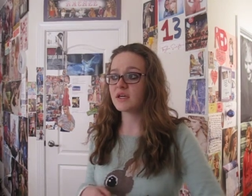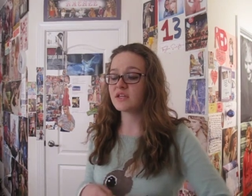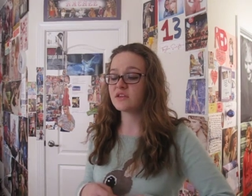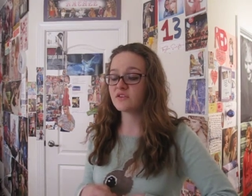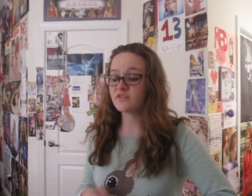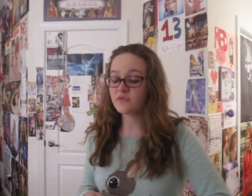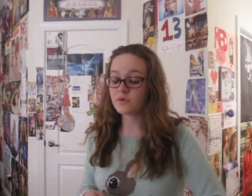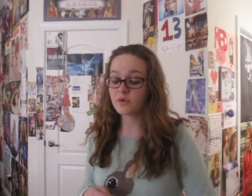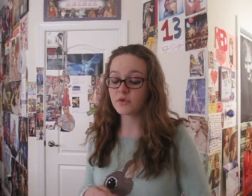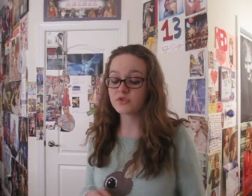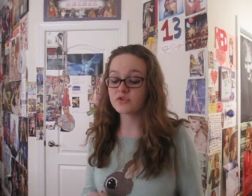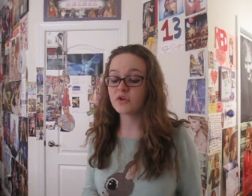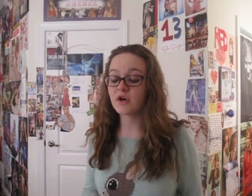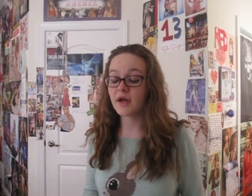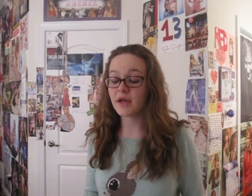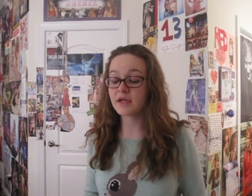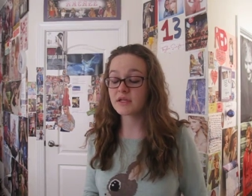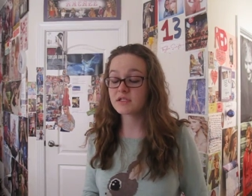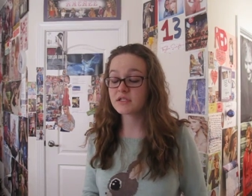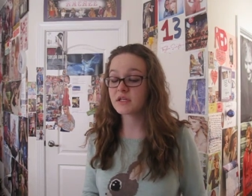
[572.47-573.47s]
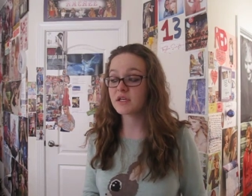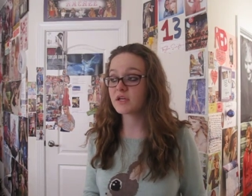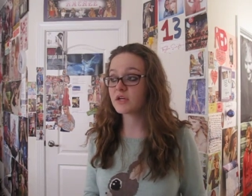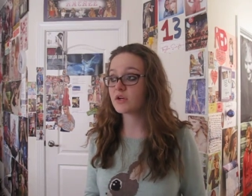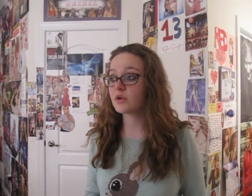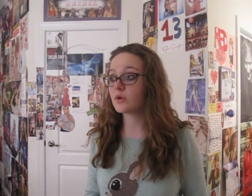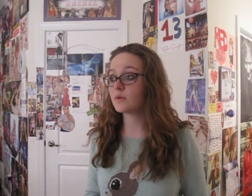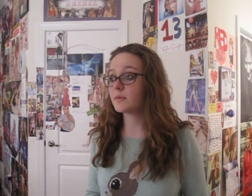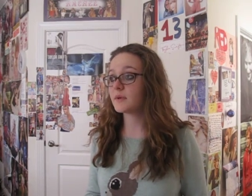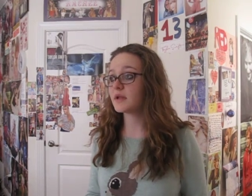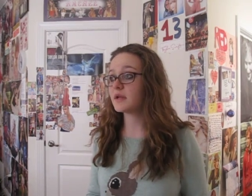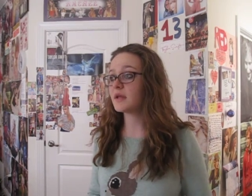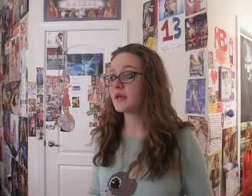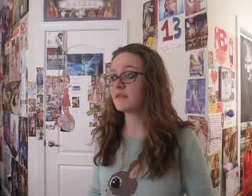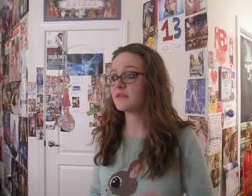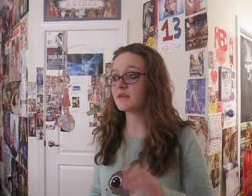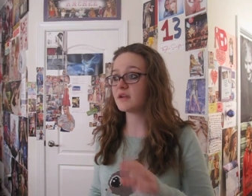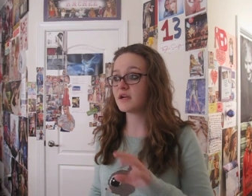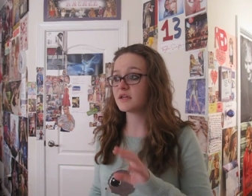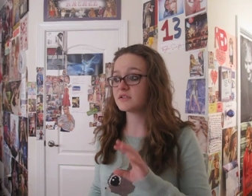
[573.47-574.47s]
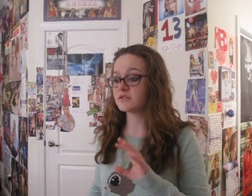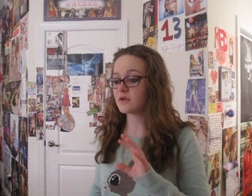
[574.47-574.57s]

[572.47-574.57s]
in the floor trying to get it open and then I